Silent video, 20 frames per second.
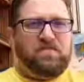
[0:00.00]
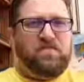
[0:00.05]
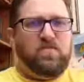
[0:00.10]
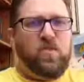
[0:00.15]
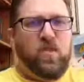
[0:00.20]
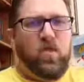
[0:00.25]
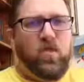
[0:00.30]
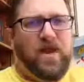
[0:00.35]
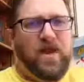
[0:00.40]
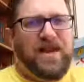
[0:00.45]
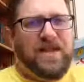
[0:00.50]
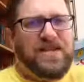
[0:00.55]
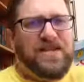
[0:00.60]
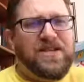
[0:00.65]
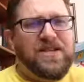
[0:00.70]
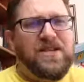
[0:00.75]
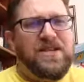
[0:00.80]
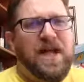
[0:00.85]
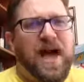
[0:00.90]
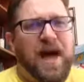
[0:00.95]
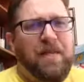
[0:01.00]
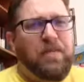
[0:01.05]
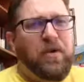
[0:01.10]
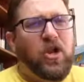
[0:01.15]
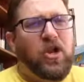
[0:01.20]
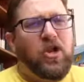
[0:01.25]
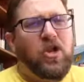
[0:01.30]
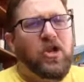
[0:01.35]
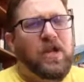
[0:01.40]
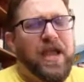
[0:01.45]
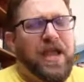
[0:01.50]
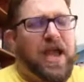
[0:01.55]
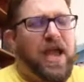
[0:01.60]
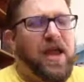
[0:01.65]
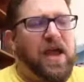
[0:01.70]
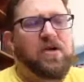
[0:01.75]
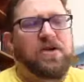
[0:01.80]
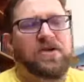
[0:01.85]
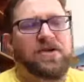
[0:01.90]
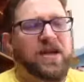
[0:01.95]
We need to stop looking at
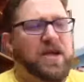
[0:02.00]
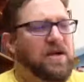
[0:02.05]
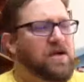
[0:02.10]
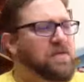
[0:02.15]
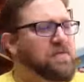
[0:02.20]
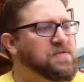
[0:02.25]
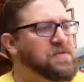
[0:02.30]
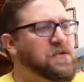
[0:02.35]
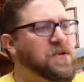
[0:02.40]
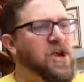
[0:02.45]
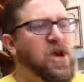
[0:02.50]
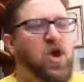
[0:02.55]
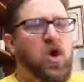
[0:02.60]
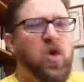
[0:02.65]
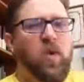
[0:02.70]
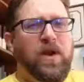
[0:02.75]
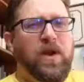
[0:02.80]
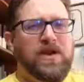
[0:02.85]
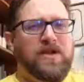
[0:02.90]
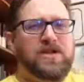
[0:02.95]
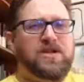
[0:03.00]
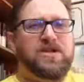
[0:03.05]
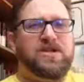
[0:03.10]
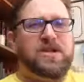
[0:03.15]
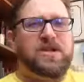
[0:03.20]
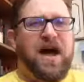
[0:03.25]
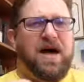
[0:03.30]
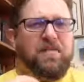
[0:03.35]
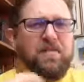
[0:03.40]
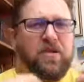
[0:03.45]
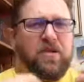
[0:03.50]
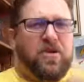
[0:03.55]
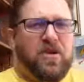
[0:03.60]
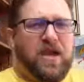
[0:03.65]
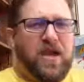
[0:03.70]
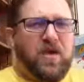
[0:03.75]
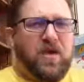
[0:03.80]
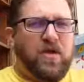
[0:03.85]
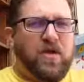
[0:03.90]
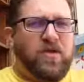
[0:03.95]
ourselves. We need to stop
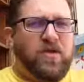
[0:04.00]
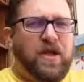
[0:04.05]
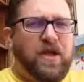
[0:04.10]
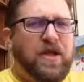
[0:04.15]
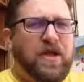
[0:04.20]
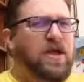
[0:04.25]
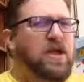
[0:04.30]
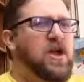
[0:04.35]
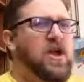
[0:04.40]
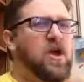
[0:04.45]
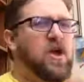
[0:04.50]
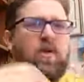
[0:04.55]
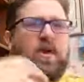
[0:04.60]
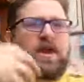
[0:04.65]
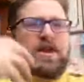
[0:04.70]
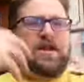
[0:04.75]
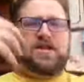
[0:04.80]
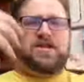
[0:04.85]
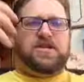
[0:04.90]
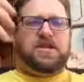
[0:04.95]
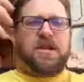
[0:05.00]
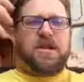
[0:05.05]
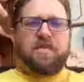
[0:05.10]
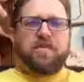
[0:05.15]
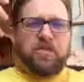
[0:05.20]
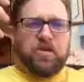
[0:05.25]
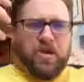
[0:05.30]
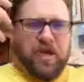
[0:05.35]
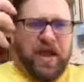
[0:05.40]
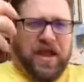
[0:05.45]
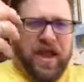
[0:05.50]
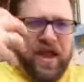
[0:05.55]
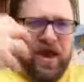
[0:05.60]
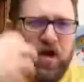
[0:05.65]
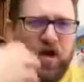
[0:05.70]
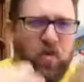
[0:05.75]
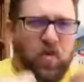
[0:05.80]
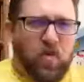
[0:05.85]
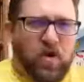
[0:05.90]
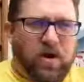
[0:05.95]
looking within. We need to stop looking at
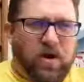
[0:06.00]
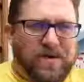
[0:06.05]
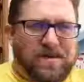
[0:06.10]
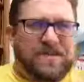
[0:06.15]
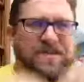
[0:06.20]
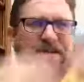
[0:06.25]
our works